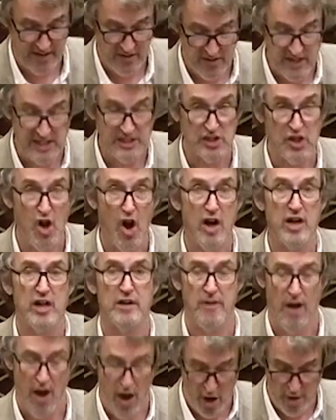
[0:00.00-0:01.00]
this kind
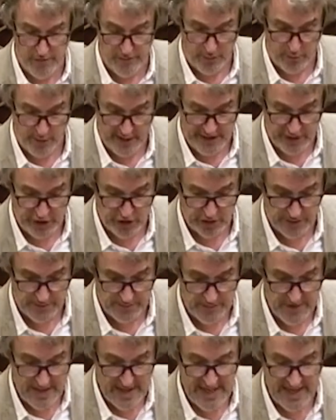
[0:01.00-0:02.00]
of overreach
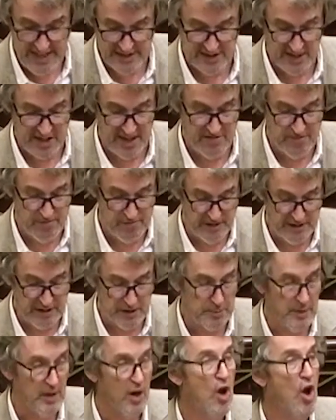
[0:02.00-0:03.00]
is an
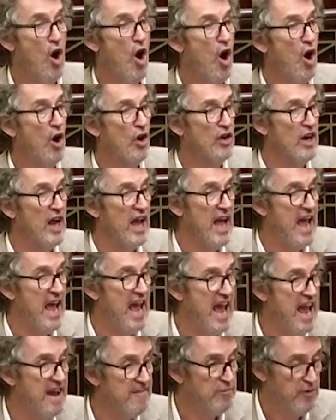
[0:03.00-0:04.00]
infringement on
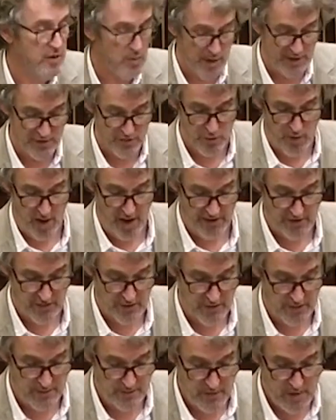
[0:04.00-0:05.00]
everyone's
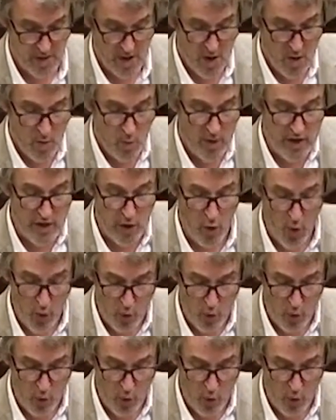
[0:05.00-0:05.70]
rights. We